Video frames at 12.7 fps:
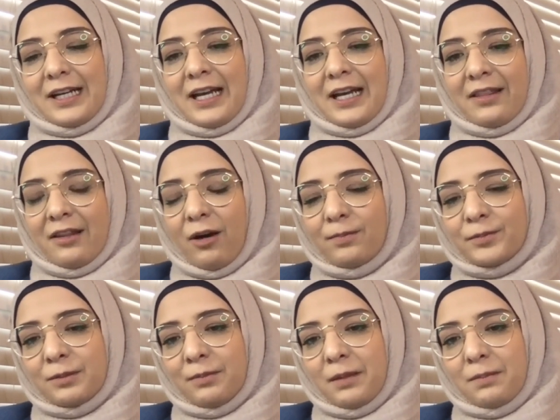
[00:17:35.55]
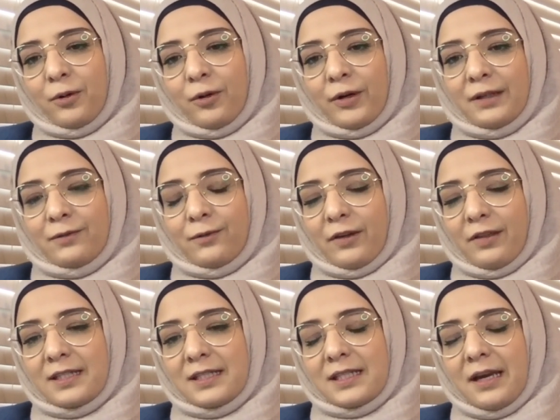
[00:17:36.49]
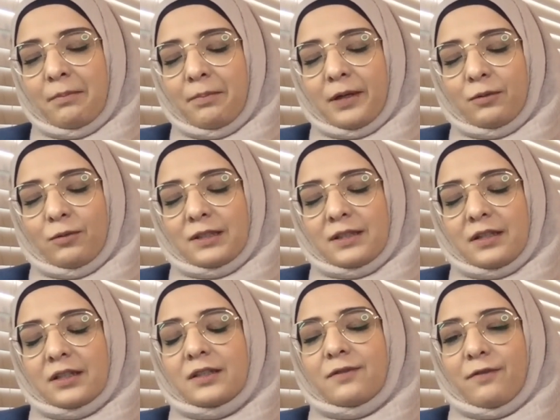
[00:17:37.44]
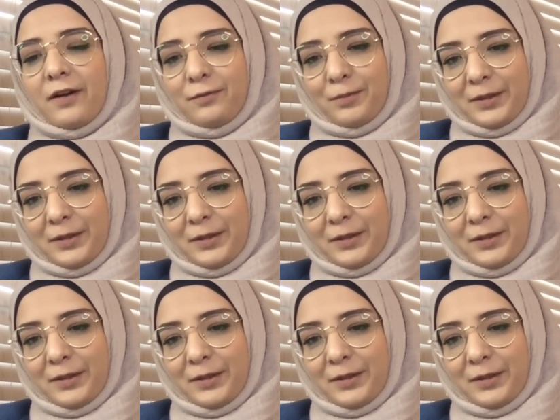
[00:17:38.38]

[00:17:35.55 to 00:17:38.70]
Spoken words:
And the optimal point for this sample was 35%.